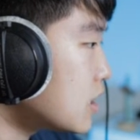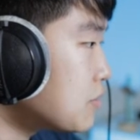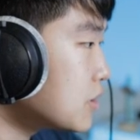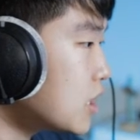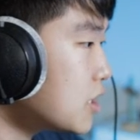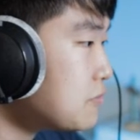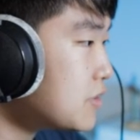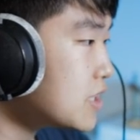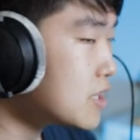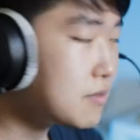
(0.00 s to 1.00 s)
I'm gonna
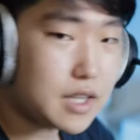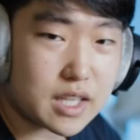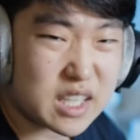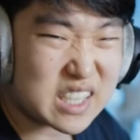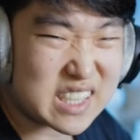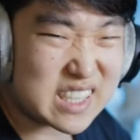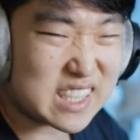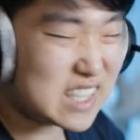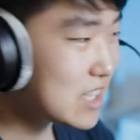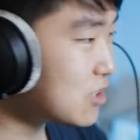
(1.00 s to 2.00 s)
unfreeze everything.
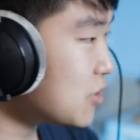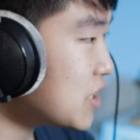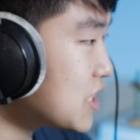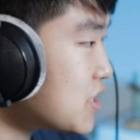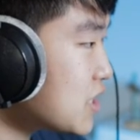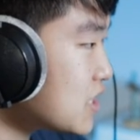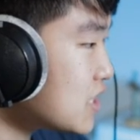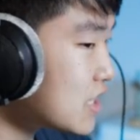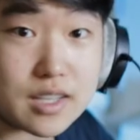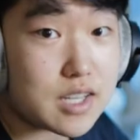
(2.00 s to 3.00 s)
Ugh, a little cringe,
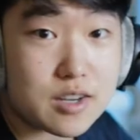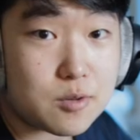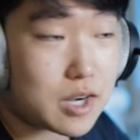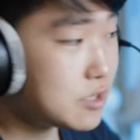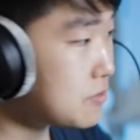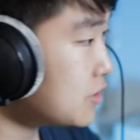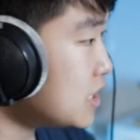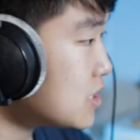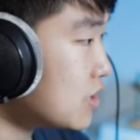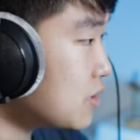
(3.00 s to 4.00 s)
because it took a while to
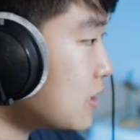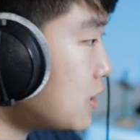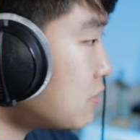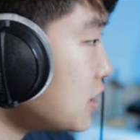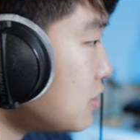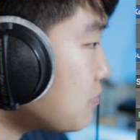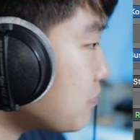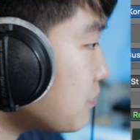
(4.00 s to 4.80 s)
freeze all of that, right?